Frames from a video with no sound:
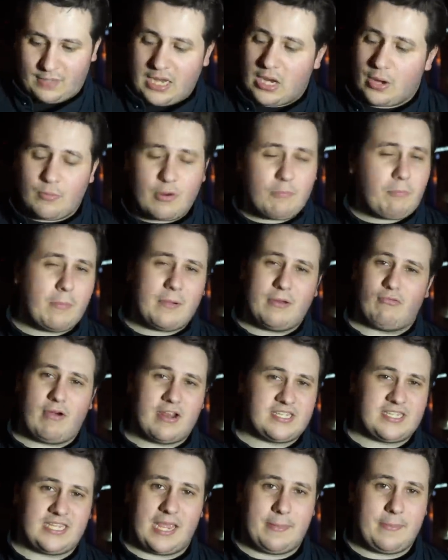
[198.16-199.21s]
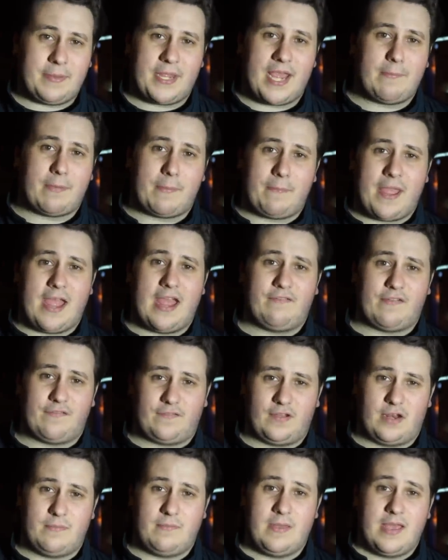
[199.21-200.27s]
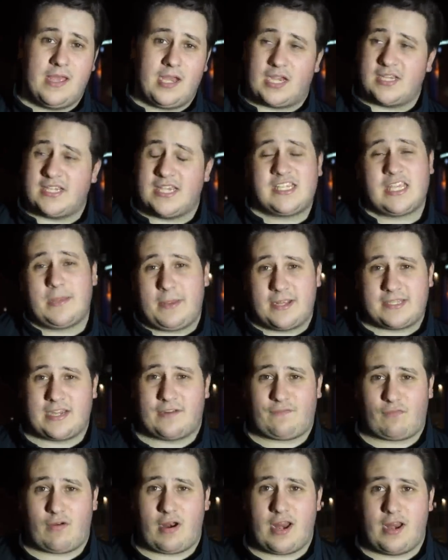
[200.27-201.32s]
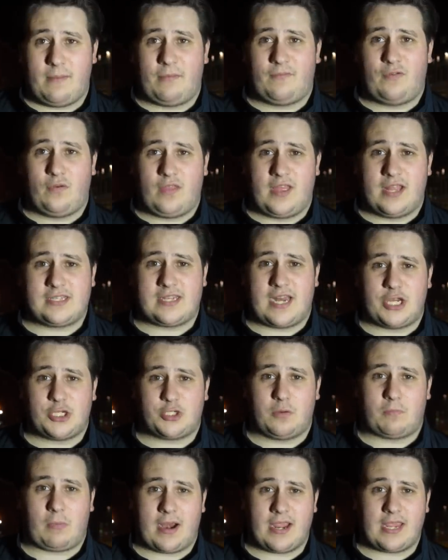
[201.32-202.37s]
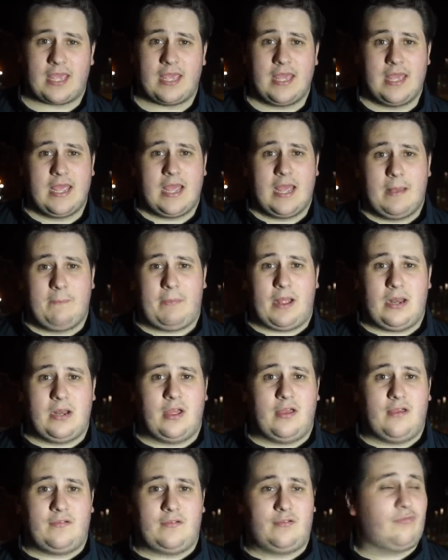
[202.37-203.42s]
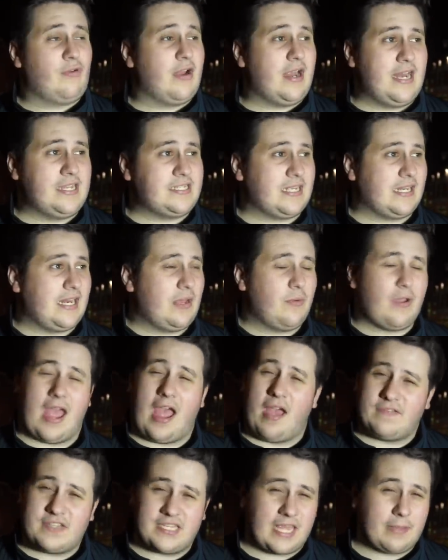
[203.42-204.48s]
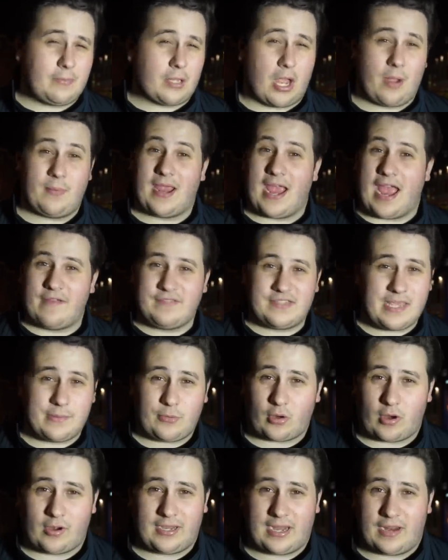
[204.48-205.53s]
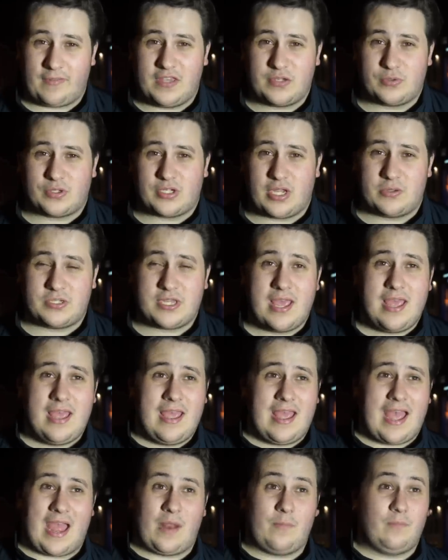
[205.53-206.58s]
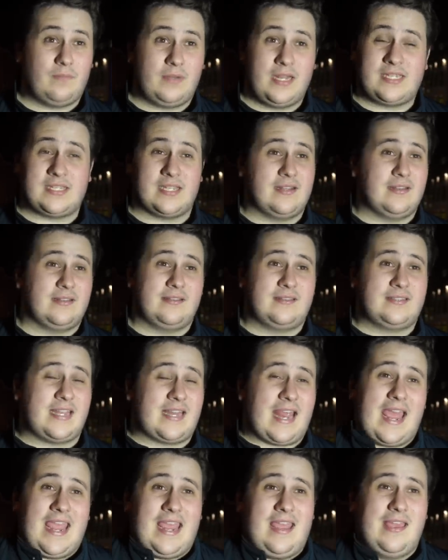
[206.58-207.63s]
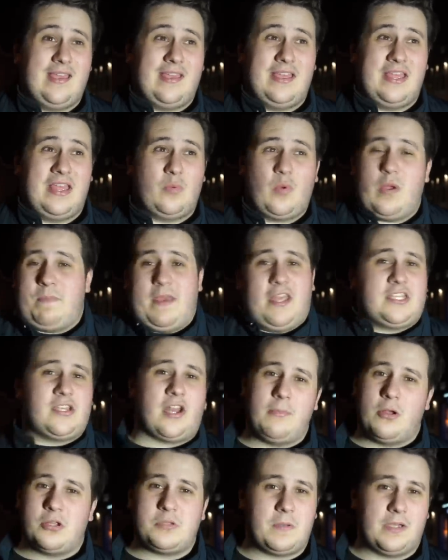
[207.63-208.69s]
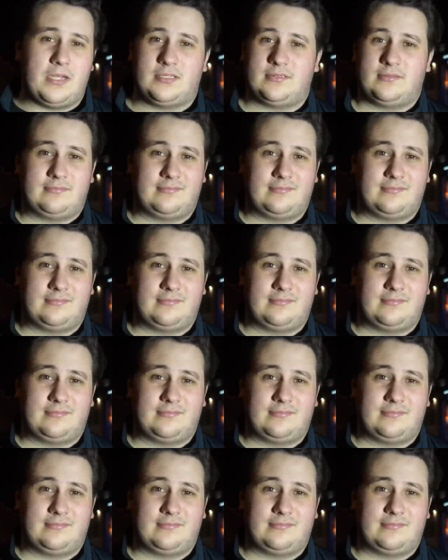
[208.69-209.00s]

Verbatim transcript: you know, we're probably resting him and getting prepared for Fulham, because it is going to be a tough run-in before the international break. But look, realistically, we have to keep going. We have to keep grinding out these results. And listen, today we beat Tottenham Hotspur.